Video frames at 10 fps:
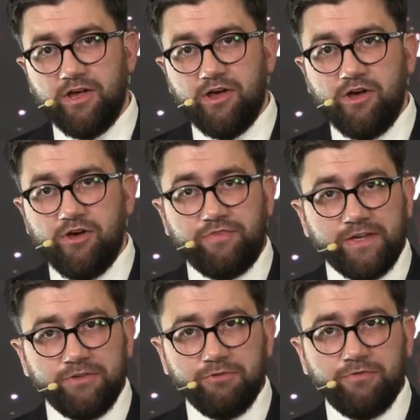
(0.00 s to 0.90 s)

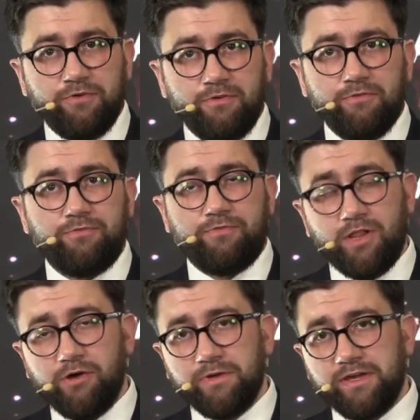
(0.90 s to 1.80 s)
Thank you for
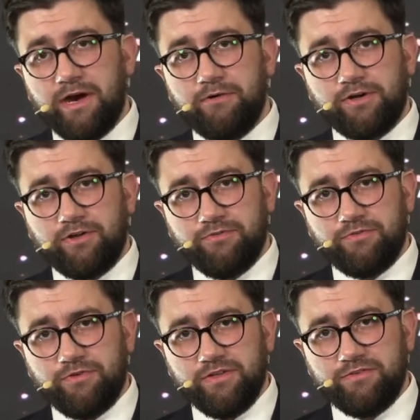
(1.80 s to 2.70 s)
following our
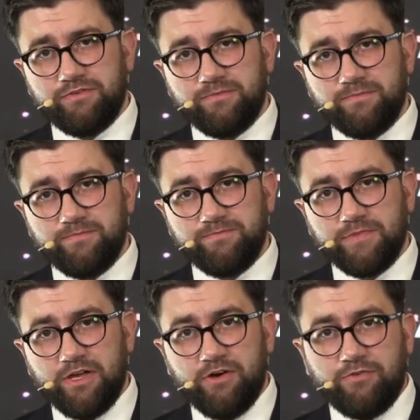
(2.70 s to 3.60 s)
conference.
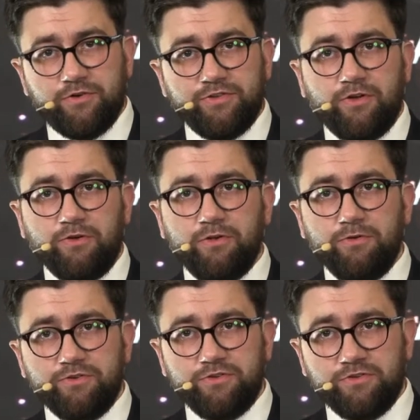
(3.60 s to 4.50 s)
For the
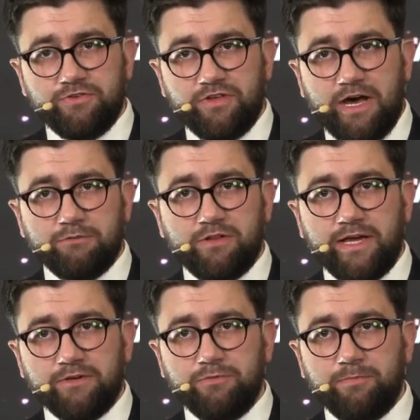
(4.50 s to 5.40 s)
conclusions, I would like
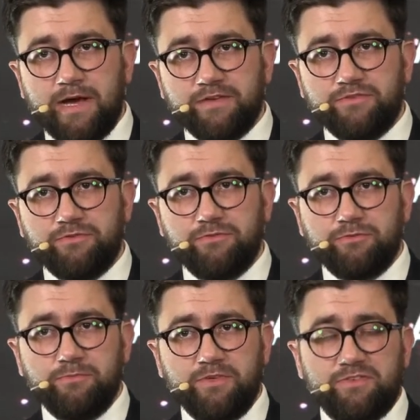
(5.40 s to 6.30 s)
to pass to
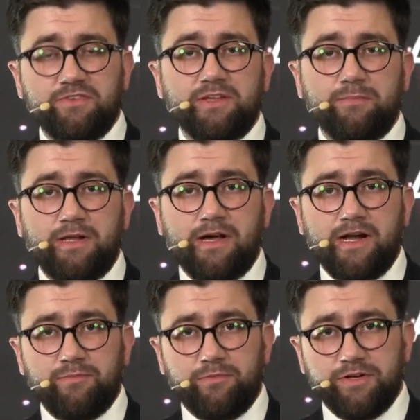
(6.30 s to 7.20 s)
Ms. Izabela
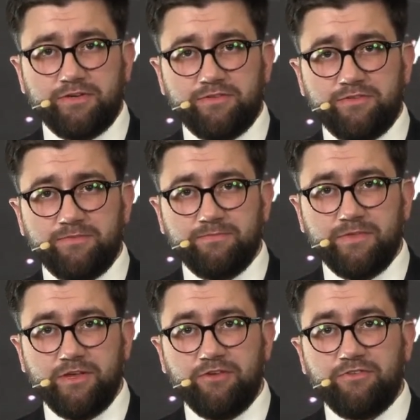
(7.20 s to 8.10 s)
Albrycht.
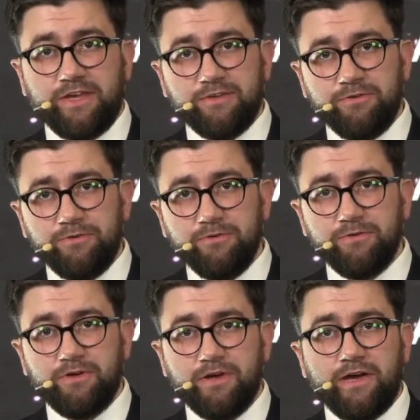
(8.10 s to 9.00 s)
Thank you,
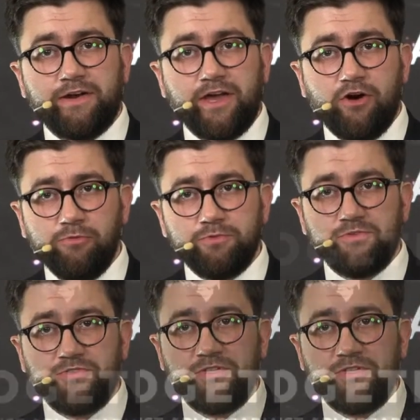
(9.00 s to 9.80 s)
and I hope to see you